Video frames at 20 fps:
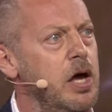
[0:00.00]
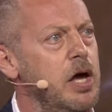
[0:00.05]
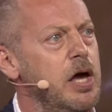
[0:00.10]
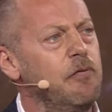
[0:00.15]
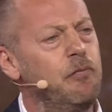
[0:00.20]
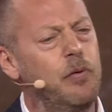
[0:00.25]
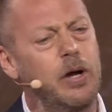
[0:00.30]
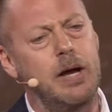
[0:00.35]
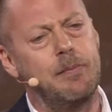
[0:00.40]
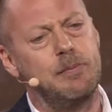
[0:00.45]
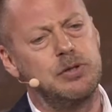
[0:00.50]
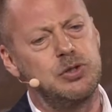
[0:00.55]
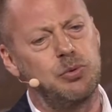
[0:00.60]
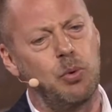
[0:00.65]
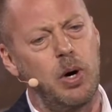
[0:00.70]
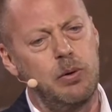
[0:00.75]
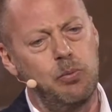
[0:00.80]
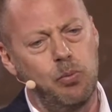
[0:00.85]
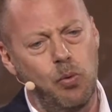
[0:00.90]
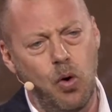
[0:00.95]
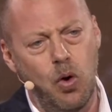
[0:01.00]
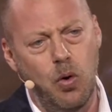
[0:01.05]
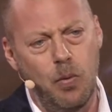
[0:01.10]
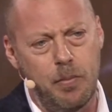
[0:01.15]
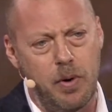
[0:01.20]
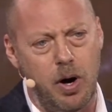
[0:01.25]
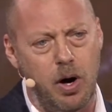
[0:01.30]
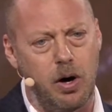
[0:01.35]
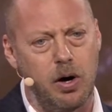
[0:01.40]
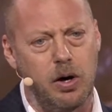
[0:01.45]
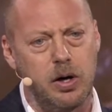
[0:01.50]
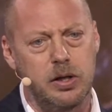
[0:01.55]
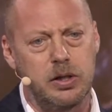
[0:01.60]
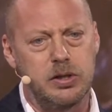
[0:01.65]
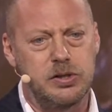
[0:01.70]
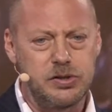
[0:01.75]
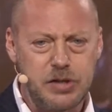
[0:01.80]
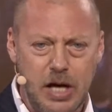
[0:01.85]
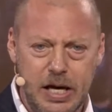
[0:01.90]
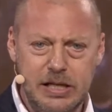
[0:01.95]
If we could persuade Walmart,
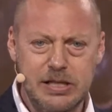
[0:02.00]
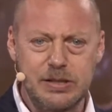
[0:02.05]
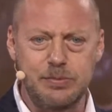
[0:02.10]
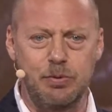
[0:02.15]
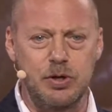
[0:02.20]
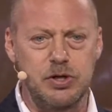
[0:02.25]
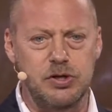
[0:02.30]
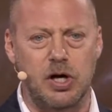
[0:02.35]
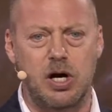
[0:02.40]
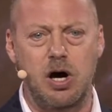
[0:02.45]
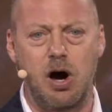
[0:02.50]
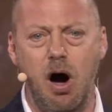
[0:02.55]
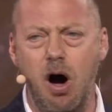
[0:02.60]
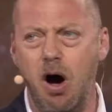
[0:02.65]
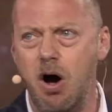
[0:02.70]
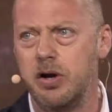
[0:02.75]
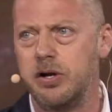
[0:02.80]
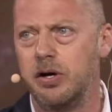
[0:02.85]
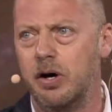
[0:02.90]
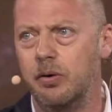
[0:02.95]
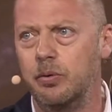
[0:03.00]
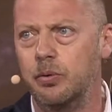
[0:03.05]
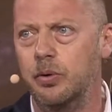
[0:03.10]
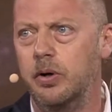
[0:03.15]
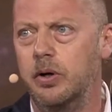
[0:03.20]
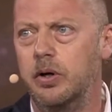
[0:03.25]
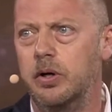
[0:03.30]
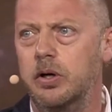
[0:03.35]
Sainsbury's, Ocado